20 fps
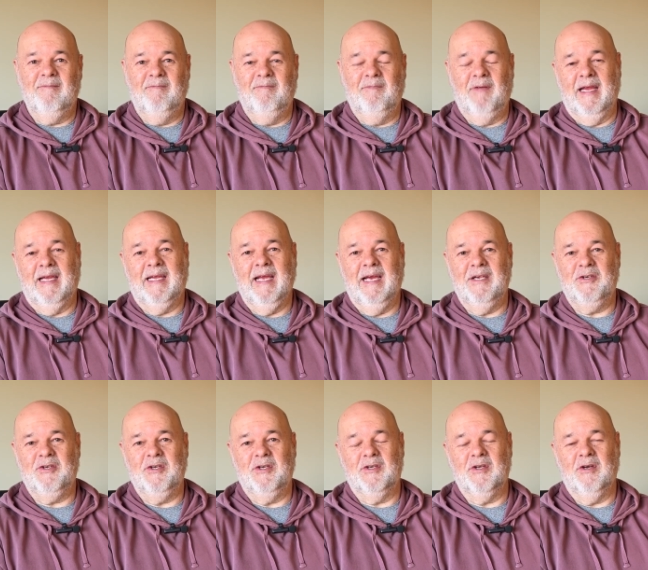
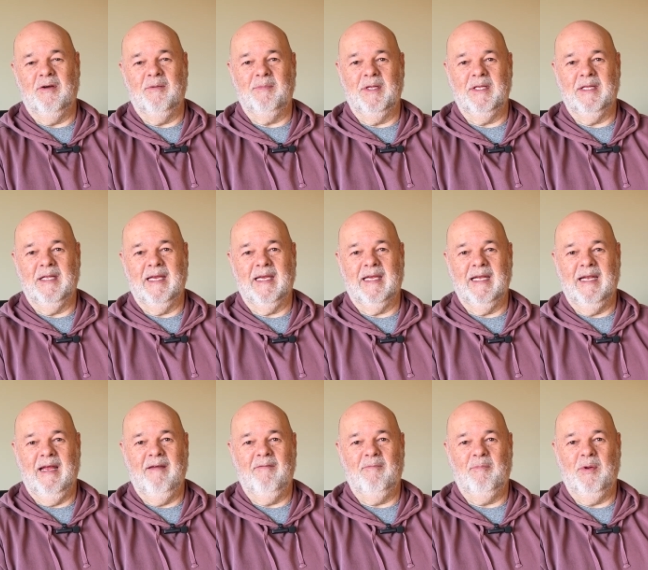vacation time that they can
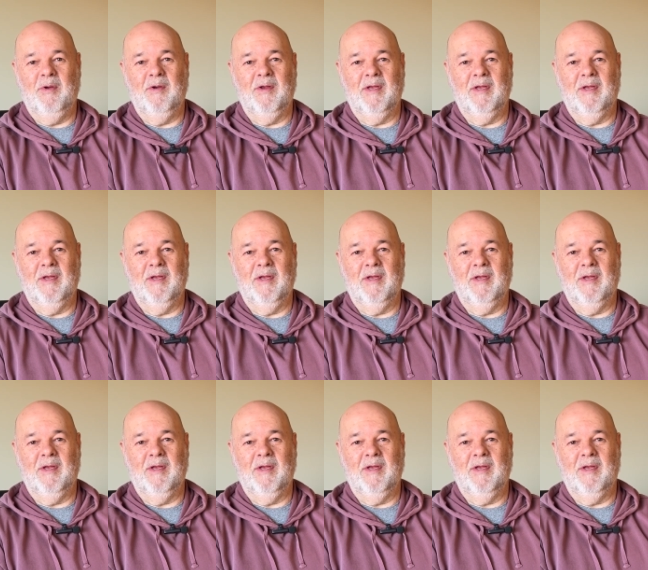have per